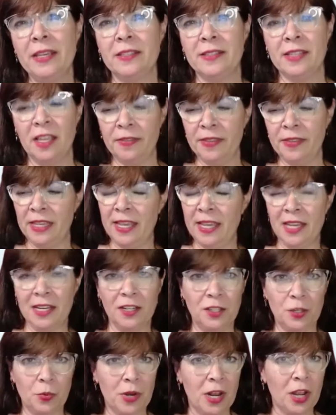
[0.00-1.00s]
is that they get
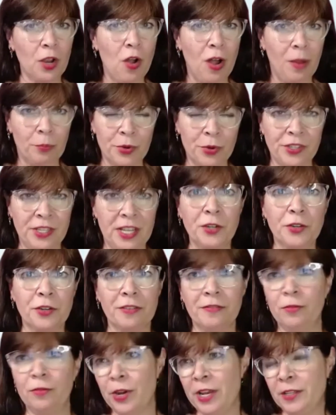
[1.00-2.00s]
into what I call
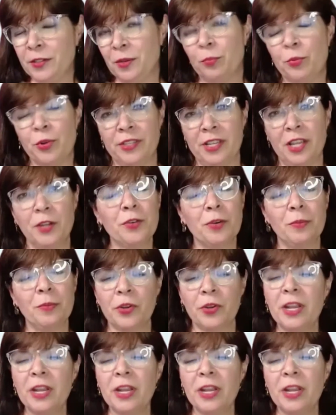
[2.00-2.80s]
presenter voice and presenter mode.